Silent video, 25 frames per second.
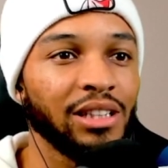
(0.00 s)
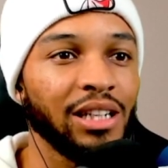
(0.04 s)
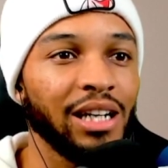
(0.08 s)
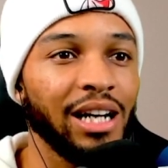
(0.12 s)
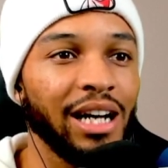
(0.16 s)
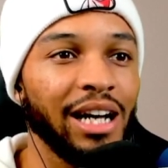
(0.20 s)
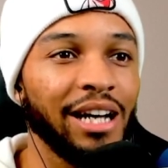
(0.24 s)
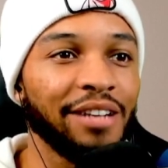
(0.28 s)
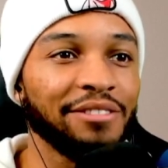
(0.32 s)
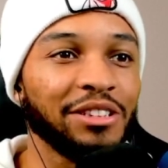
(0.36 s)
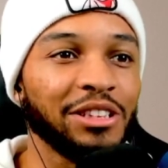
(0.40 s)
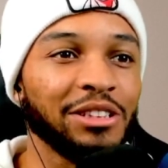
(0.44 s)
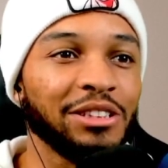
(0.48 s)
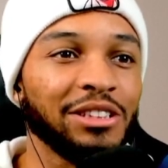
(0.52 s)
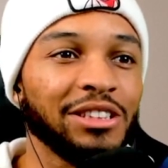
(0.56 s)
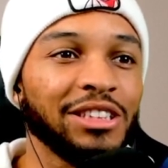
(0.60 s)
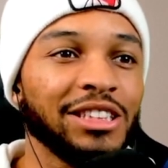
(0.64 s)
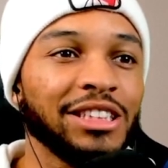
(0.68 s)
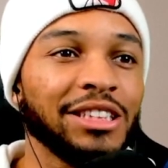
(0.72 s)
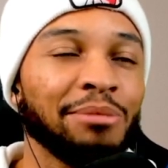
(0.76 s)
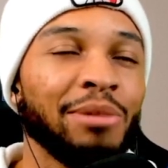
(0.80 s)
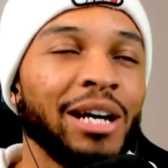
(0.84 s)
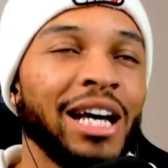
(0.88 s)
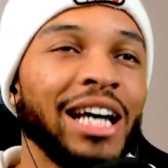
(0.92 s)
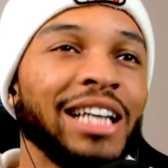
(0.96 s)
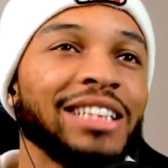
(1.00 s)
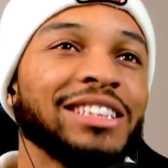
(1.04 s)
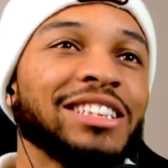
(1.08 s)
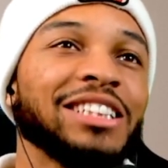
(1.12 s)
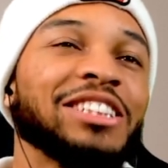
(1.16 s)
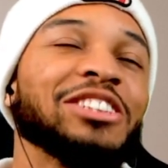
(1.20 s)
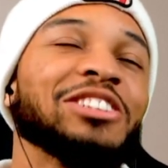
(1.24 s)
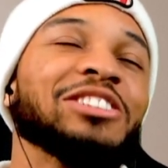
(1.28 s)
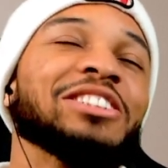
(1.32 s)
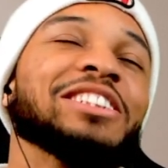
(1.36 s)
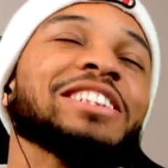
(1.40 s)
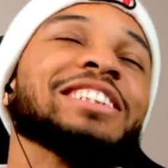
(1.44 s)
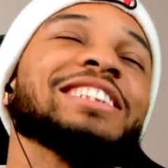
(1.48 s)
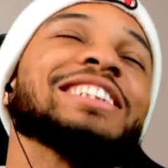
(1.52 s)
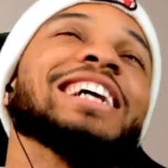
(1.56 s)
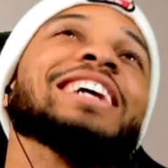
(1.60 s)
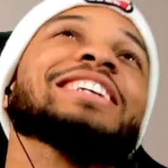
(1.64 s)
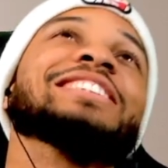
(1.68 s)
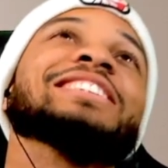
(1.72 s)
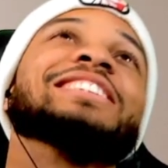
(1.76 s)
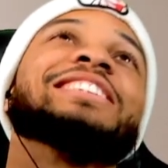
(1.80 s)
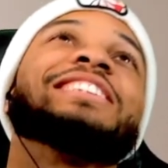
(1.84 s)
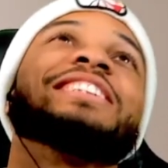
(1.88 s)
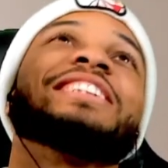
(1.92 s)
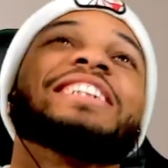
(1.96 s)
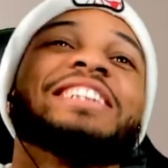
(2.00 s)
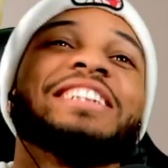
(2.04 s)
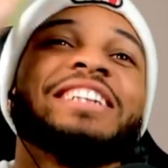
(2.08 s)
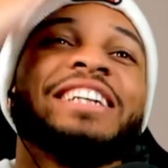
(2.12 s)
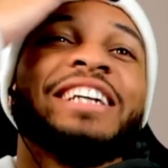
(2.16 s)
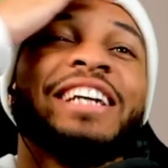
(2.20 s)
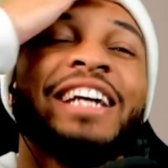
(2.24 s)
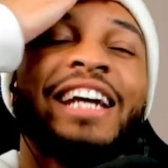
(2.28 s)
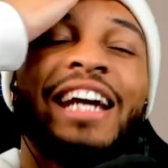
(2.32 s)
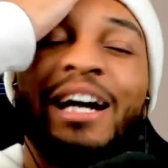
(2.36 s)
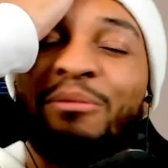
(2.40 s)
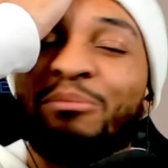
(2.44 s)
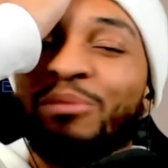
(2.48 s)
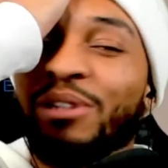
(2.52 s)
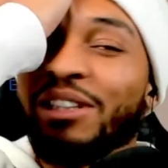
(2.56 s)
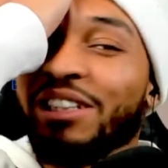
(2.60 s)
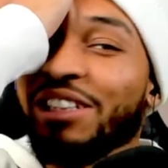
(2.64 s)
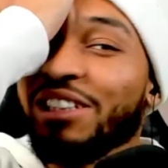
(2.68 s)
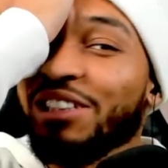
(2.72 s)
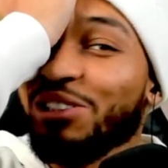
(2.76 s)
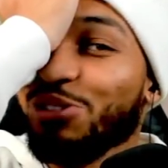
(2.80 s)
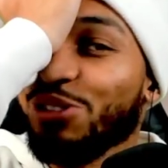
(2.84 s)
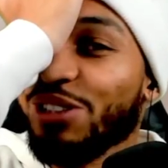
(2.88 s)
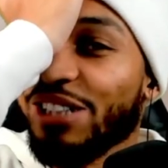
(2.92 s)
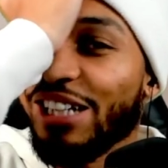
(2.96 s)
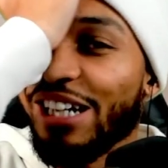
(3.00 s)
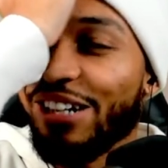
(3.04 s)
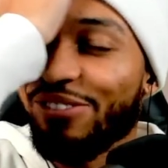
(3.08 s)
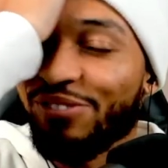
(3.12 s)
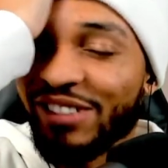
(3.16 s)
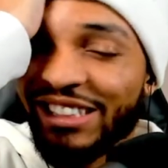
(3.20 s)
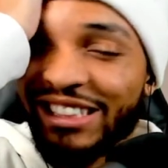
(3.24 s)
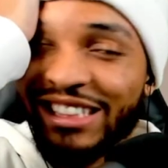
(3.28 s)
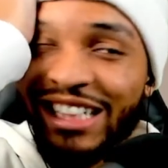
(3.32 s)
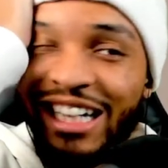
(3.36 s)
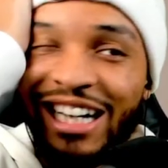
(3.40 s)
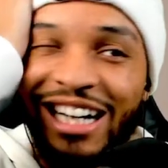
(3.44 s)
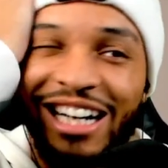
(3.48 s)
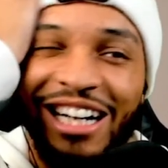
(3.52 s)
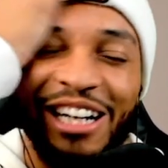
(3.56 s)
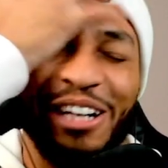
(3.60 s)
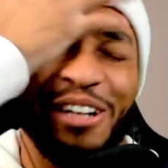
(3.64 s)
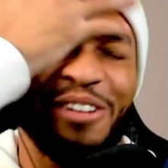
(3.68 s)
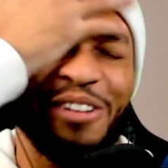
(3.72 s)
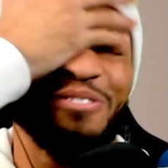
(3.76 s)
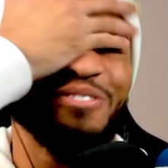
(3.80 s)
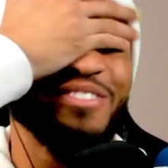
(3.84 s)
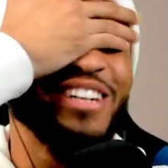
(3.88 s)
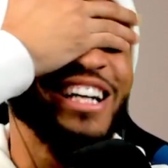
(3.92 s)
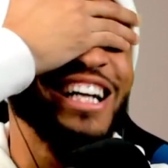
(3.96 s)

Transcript: I have to smash a 30,000 yen camera to do it every time.